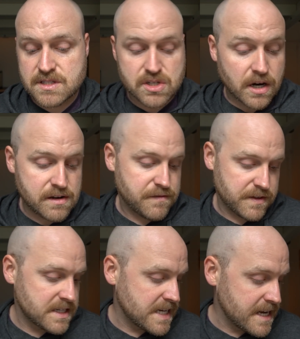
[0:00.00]
started for
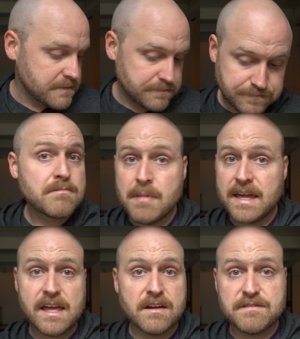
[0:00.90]
the day,
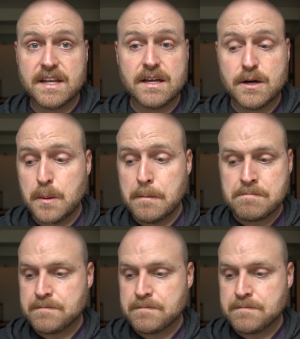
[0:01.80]
making a video,